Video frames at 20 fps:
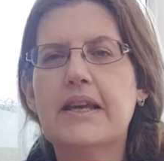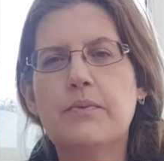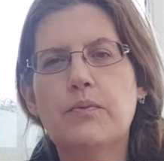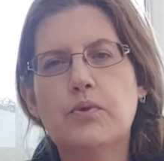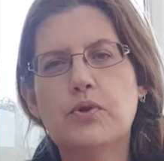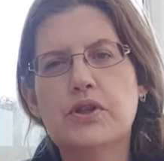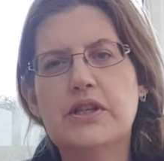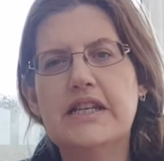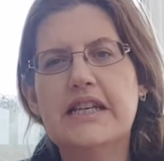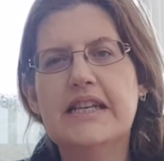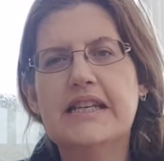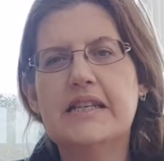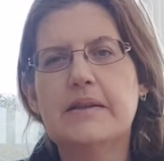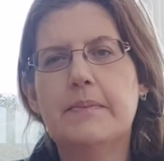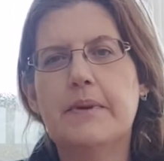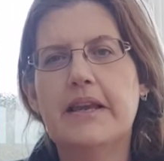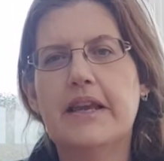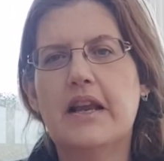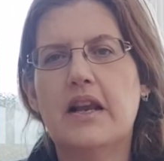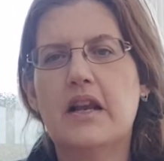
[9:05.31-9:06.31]
It would need to
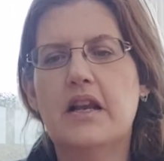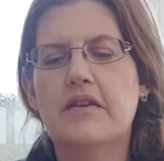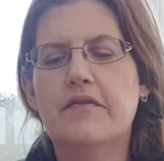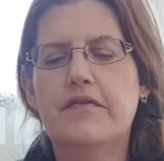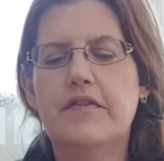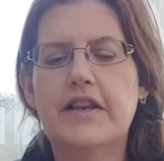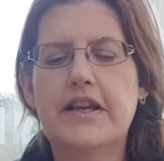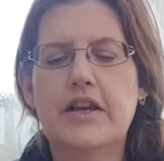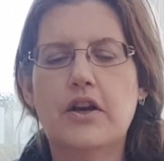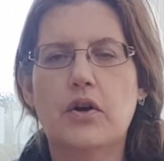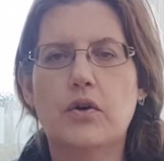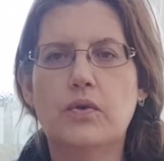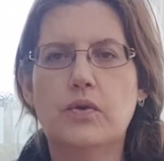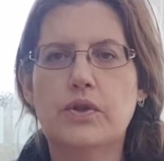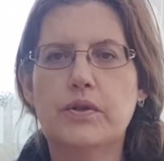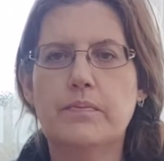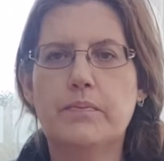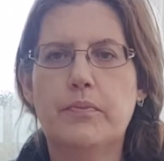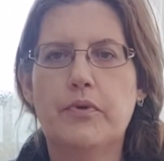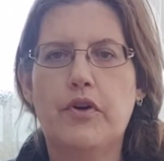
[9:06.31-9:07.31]
be a lovely
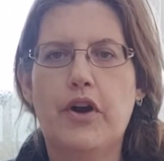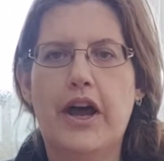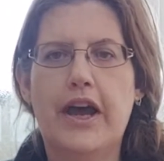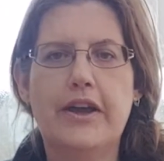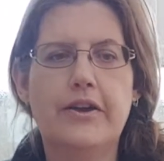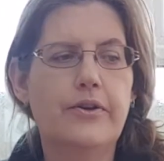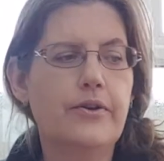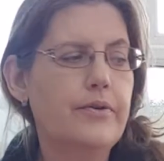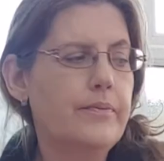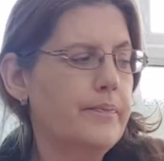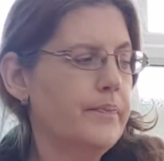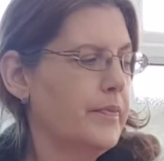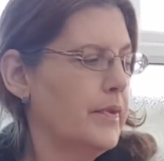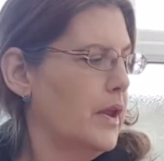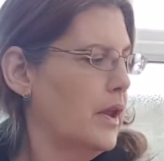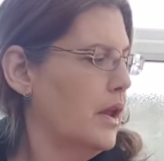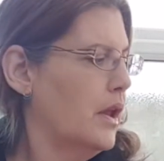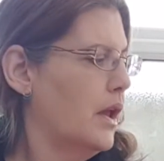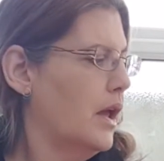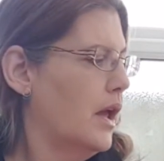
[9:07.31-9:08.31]
golden brown.
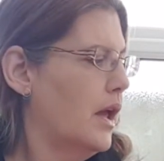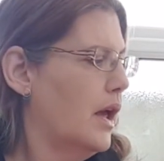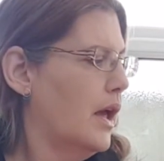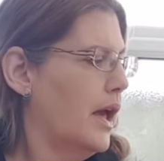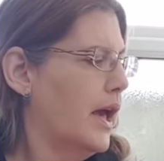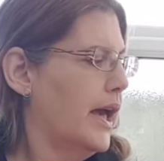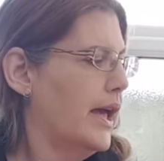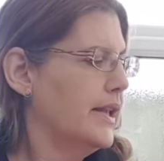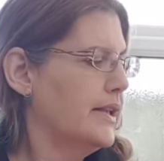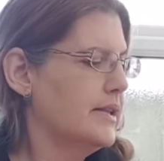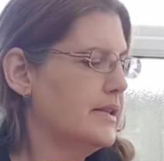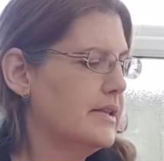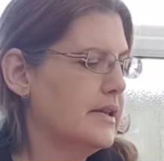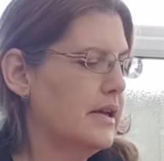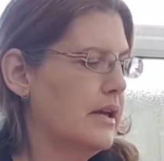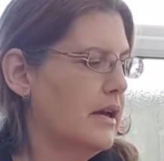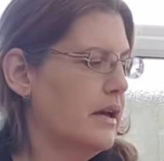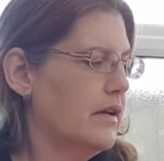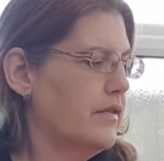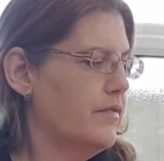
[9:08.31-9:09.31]
And
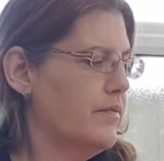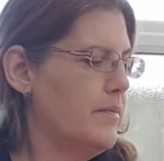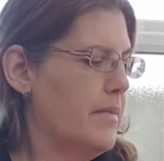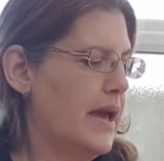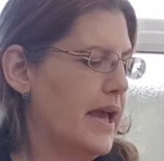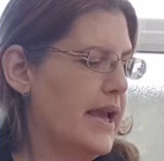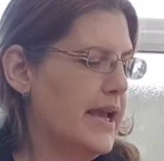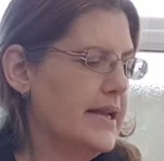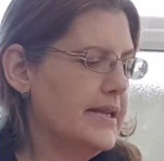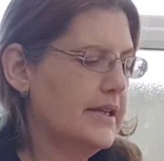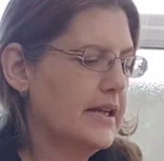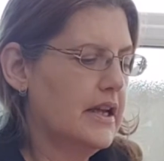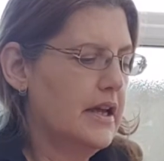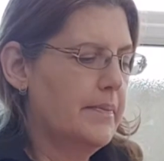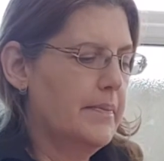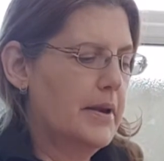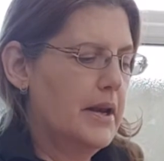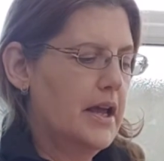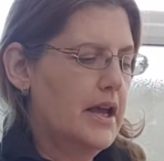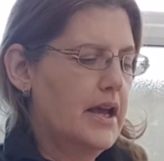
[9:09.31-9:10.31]
I've made a
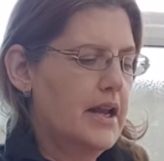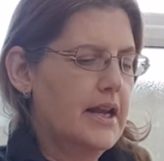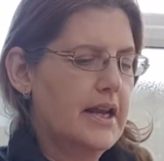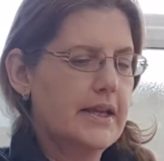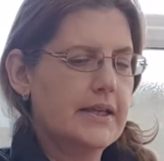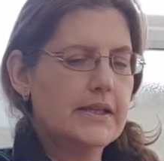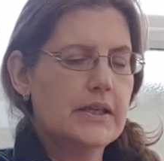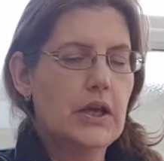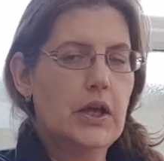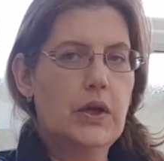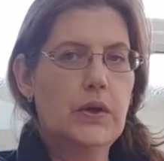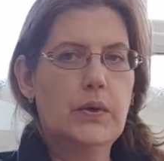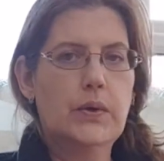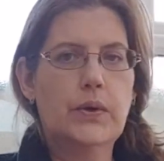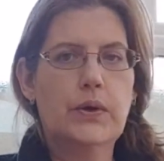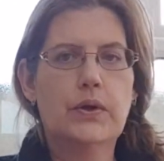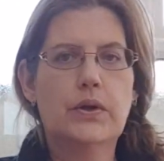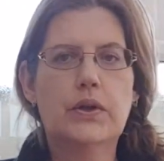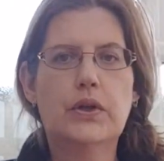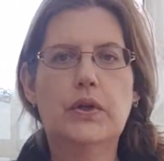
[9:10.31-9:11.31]
couple earlier, so
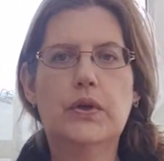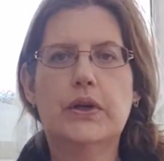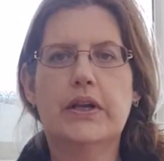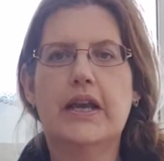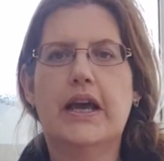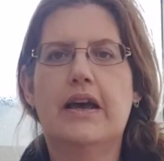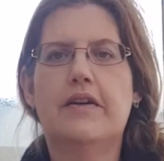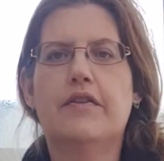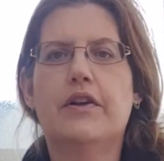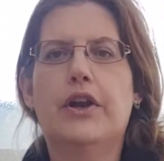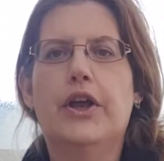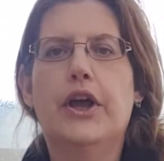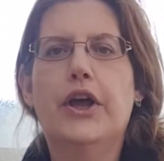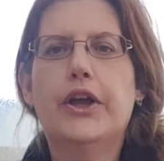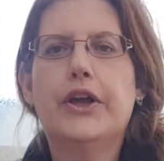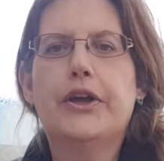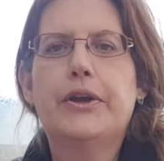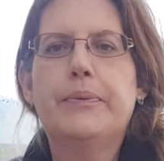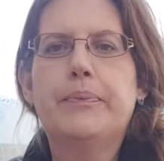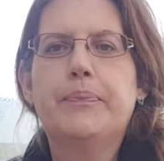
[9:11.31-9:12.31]
you can have a
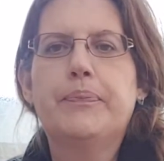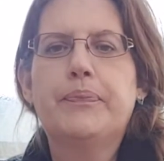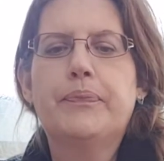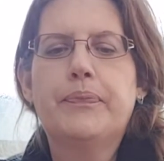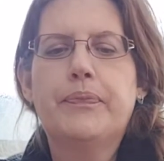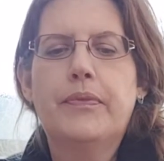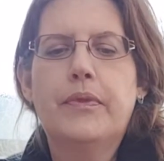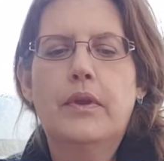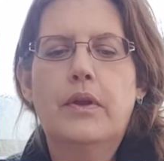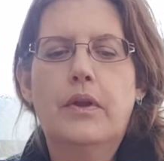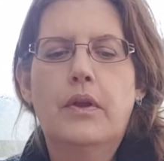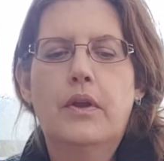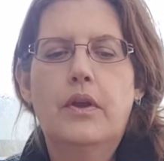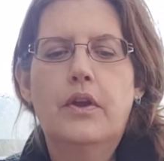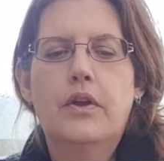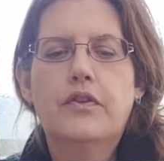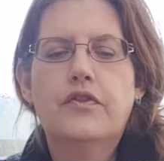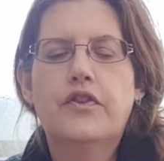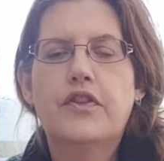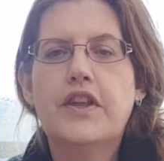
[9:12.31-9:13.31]
look.
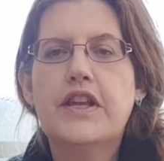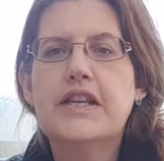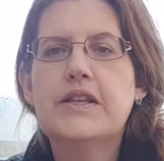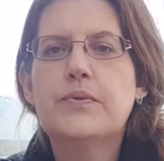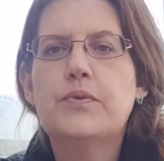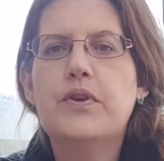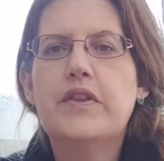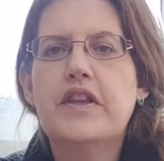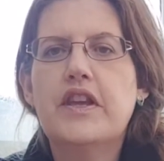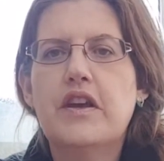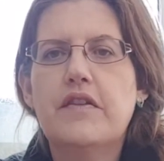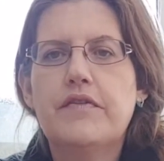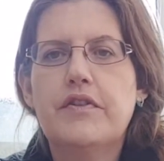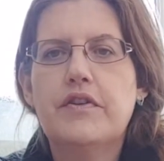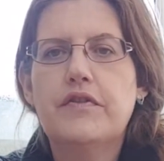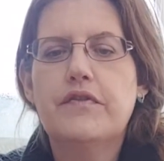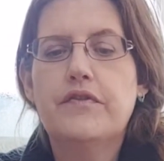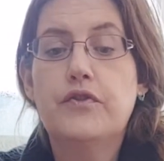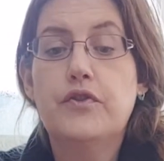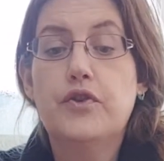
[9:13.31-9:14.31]
So these were in the
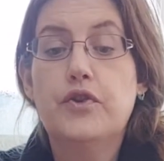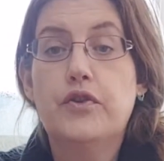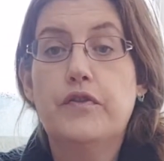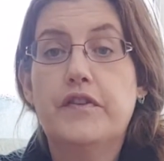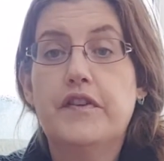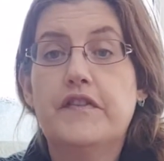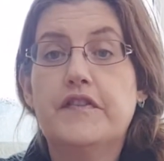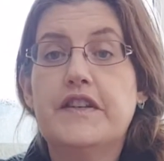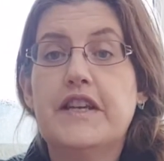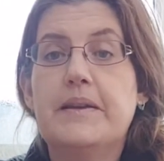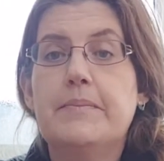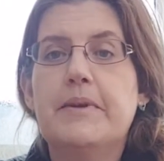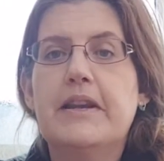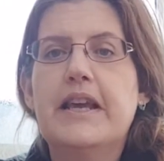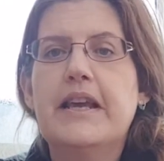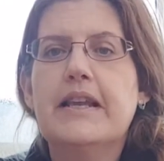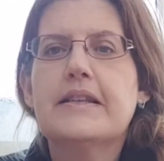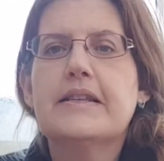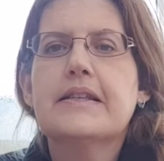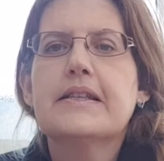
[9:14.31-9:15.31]
oven for 15
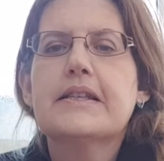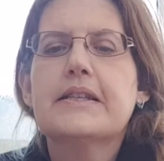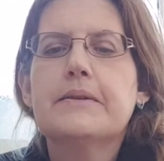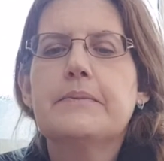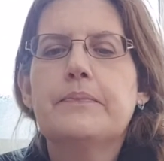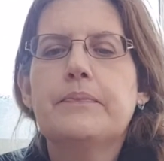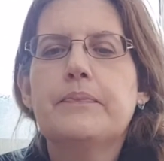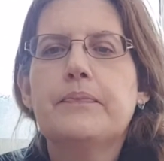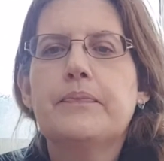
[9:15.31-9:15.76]
minutes.